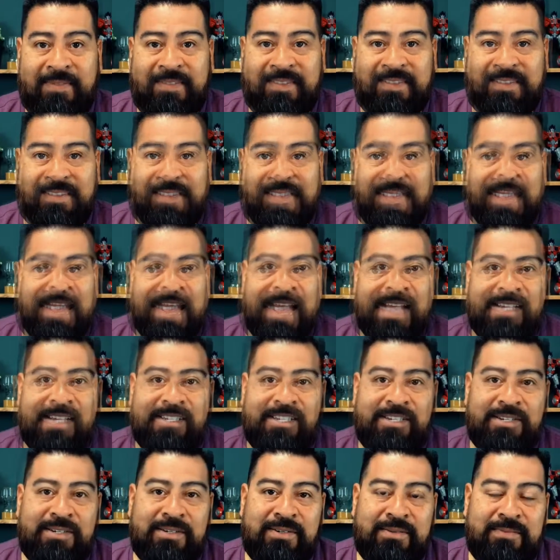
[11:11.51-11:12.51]
Okay guys,
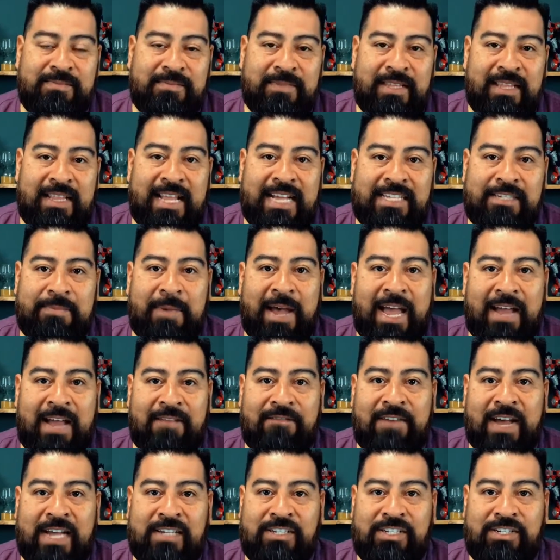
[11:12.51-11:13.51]
so that's my
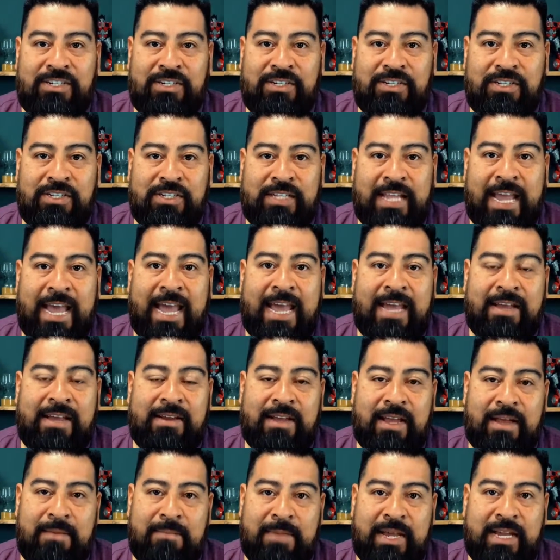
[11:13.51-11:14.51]
advice to you today,
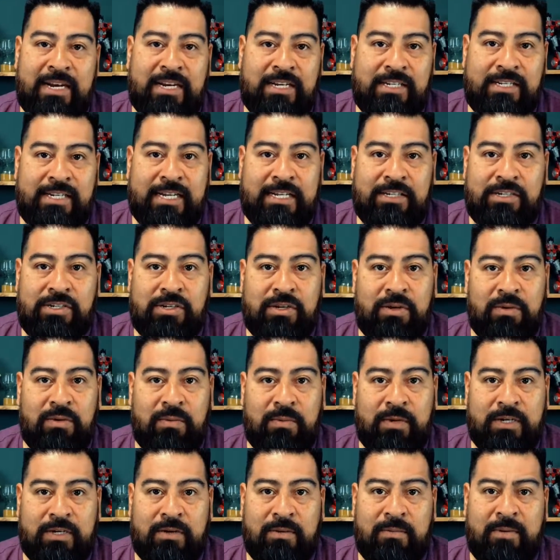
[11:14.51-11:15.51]
and being intentional
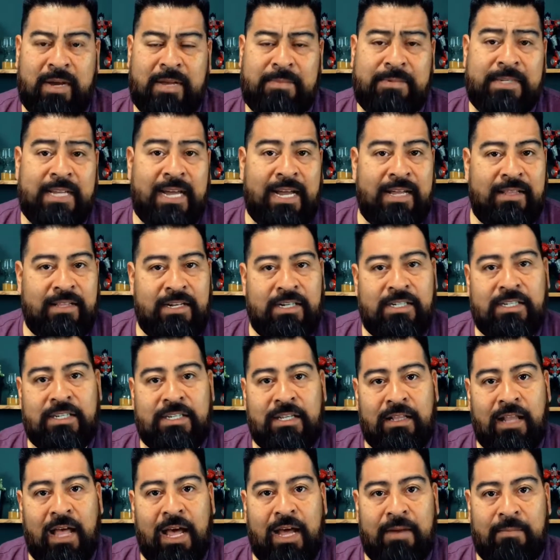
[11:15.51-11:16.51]
with your website. There's a
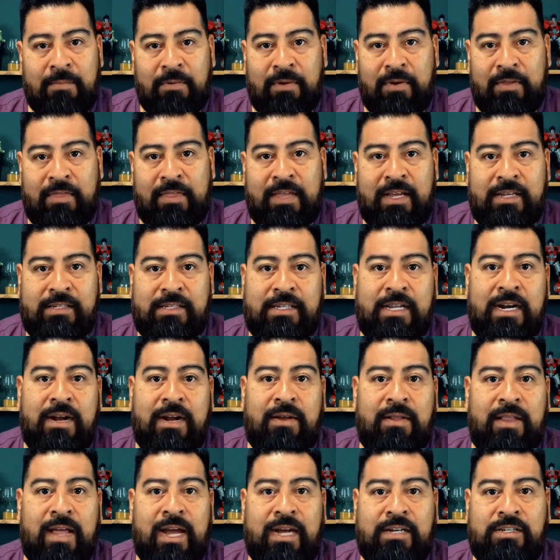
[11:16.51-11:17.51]
lot more things that I
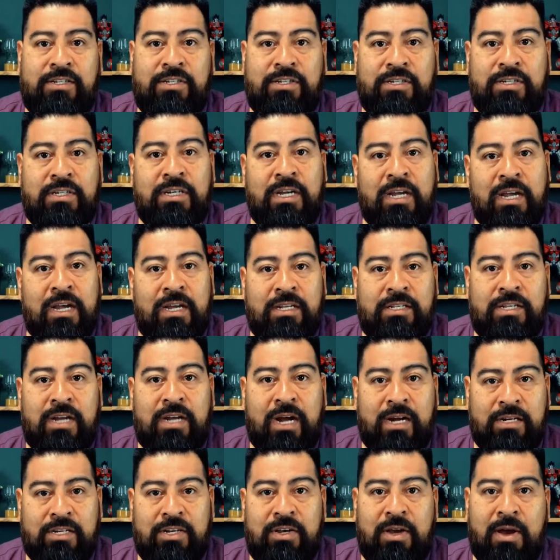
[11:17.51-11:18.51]
would like to
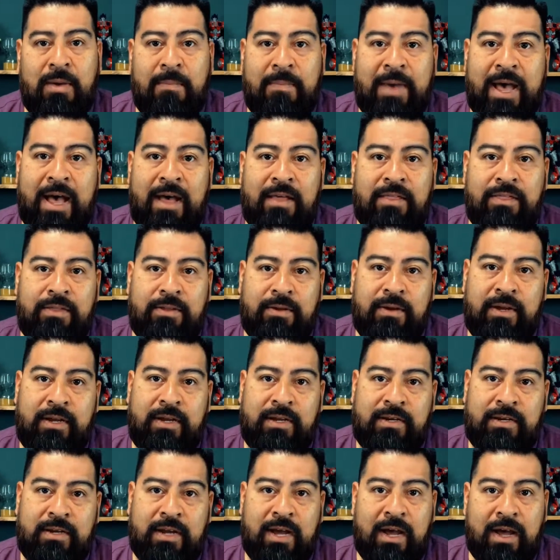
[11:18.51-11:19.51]
talk to you about
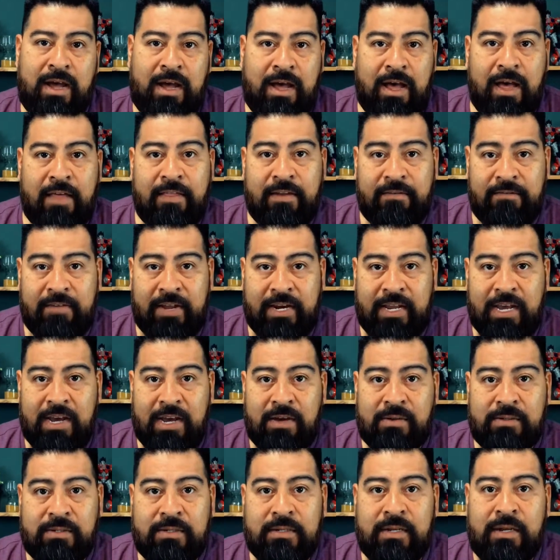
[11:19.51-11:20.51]
in other
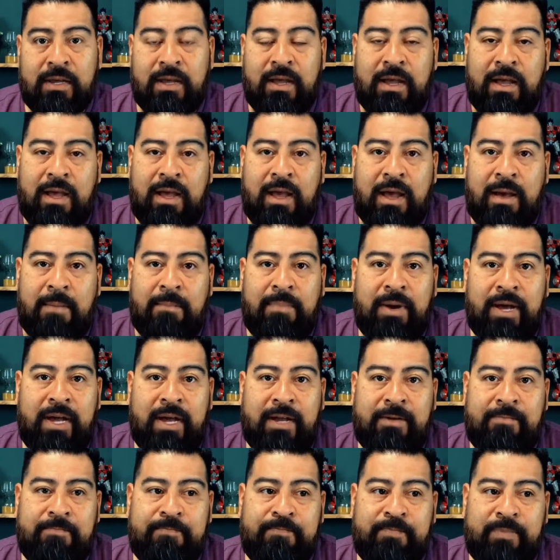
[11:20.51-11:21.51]
videos,
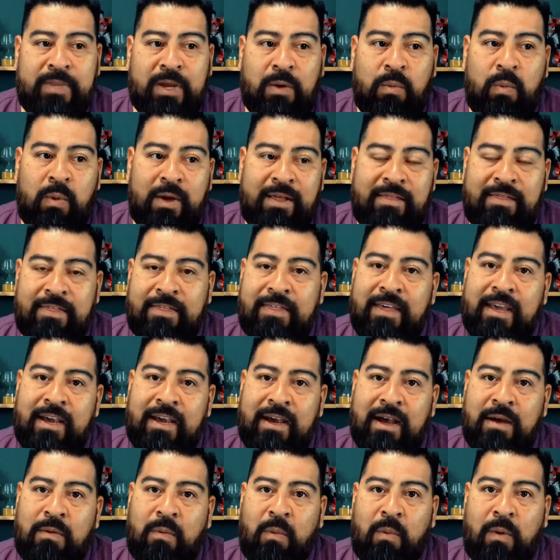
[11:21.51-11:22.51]
but one
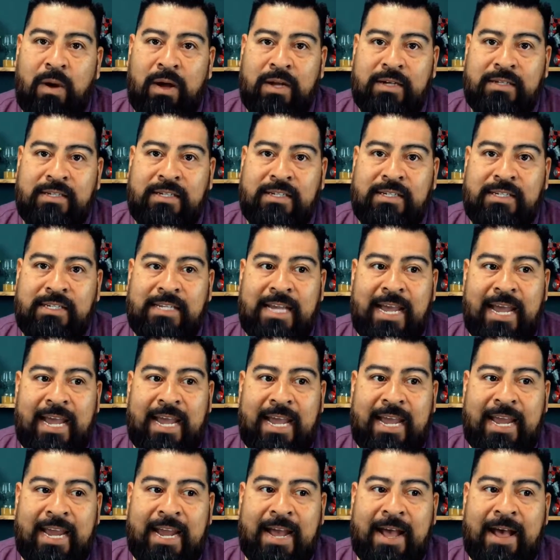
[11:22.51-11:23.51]
thing I want to
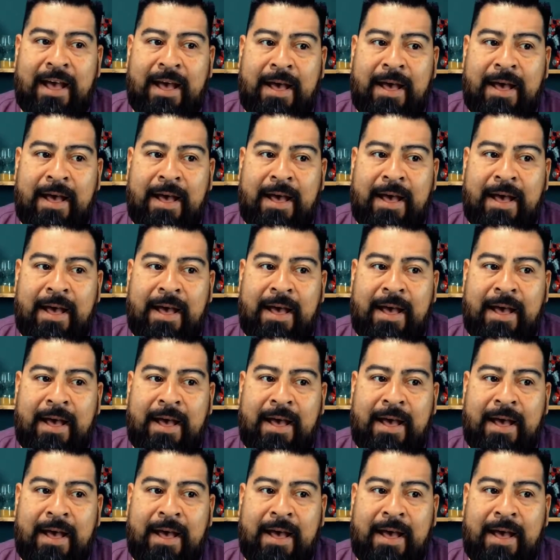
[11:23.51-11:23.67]
say,